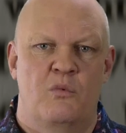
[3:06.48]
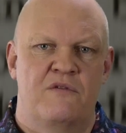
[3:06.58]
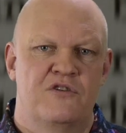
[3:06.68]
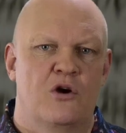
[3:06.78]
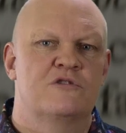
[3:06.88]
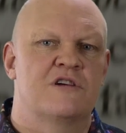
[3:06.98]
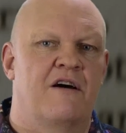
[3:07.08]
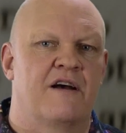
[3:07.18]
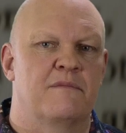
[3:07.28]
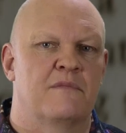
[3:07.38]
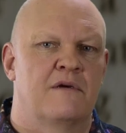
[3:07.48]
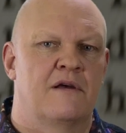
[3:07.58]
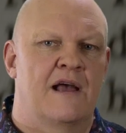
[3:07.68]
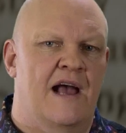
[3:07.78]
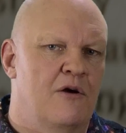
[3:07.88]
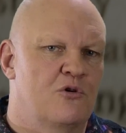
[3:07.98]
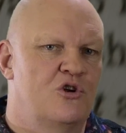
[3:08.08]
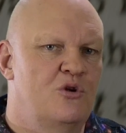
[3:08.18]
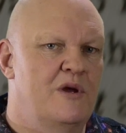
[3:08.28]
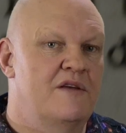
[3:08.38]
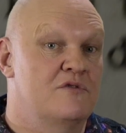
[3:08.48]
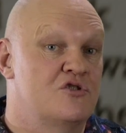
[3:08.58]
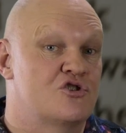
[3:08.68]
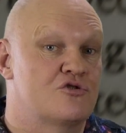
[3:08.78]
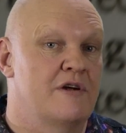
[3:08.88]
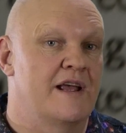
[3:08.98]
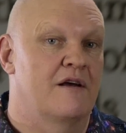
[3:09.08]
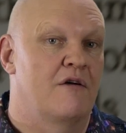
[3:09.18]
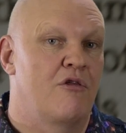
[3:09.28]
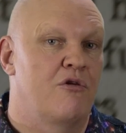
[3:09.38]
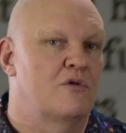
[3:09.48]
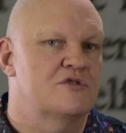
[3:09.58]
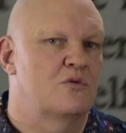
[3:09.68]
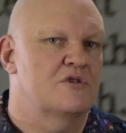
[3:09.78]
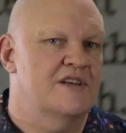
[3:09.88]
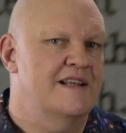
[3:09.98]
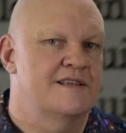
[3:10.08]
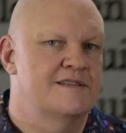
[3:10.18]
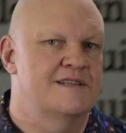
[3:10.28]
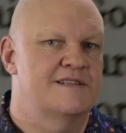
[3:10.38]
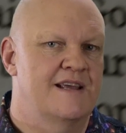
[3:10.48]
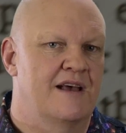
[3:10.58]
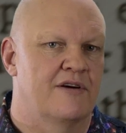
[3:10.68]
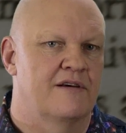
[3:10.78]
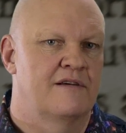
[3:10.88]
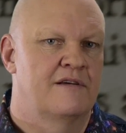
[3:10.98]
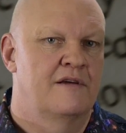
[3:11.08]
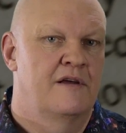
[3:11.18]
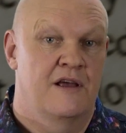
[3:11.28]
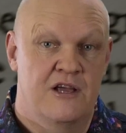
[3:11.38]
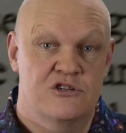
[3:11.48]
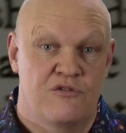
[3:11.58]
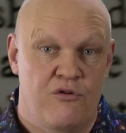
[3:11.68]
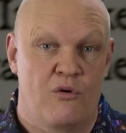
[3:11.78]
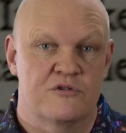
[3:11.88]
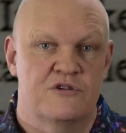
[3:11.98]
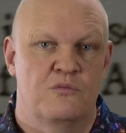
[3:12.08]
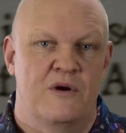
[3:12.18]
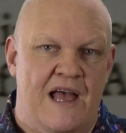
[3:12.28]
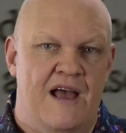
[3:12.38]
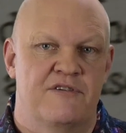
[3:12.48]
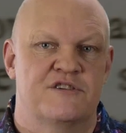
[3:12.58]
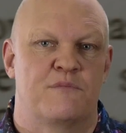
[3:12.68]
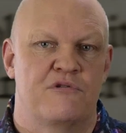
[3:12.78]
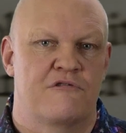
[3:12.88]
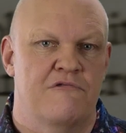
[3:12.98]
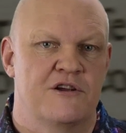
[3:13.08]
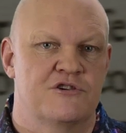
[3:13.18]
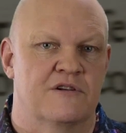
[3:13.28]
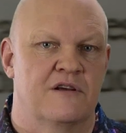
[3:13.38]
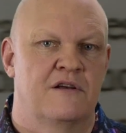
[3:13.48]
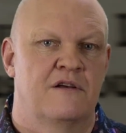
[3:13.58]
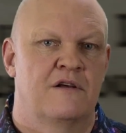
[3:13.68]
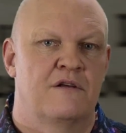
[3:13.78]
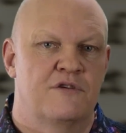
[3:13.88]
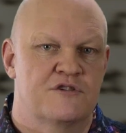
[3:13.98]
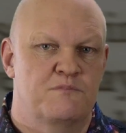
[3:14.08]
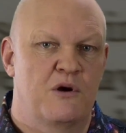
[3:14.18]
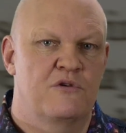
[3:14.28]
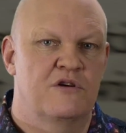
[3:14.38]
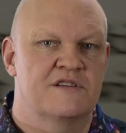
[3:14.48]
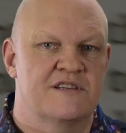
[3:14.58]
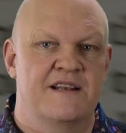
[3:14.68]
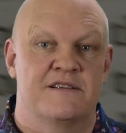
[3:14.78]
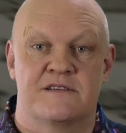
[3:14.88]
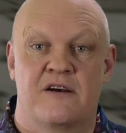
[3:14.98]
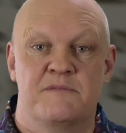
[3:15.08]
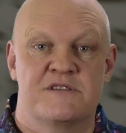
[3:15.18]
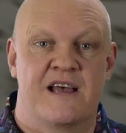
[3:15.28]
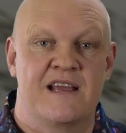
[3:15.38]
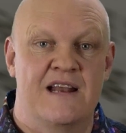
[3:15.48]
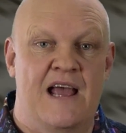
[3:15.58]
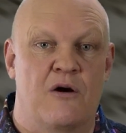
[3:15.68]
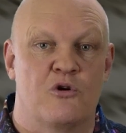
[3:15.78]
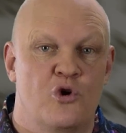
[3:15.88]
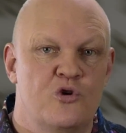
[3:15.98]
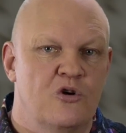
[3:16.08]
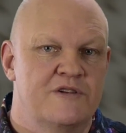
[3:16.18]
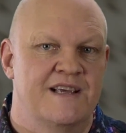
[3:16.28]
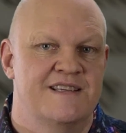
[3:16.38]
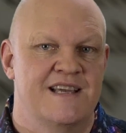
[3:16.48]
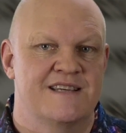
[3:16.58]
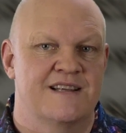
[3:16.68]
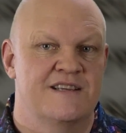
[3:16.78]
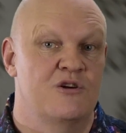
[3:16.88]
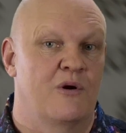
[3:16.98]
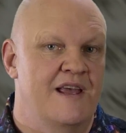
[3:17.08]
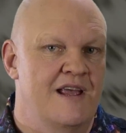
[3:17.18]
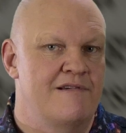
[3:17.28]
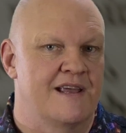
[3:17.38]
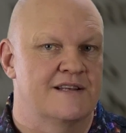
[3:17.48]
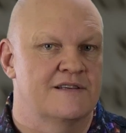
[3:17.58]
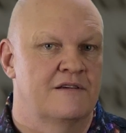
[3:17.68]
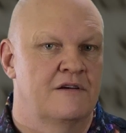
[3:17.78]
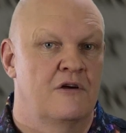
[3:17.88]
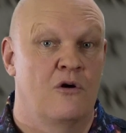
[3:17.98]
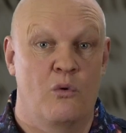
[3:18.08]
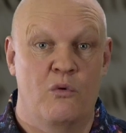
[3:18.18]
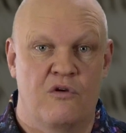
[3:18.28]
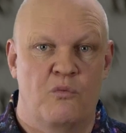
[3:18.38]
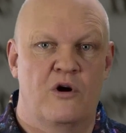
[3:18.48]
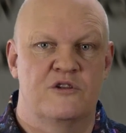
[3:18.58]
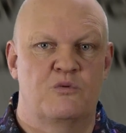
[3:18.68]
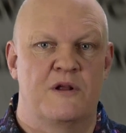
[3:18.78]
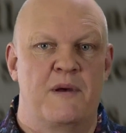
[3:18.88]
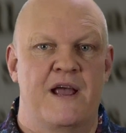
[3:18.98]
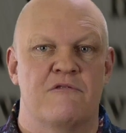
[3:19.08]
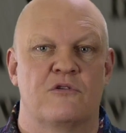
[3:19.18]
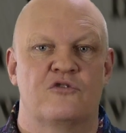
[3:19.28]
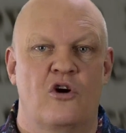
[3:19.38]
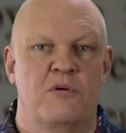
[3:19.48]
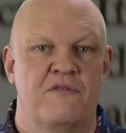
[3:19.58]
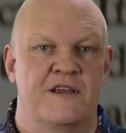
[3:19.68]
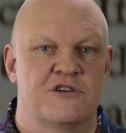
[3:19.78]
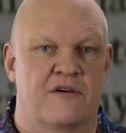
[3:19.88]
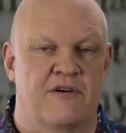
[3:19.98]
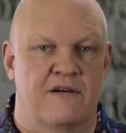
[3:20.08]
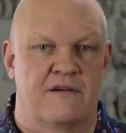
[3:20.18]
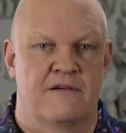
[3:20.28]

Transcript: With no time, how could you even string thoughts or sentences together? Each thought we have is a progression. The spoken sentence I'm saying now could not exist as you are hearing it. All the words would appear on top of each other.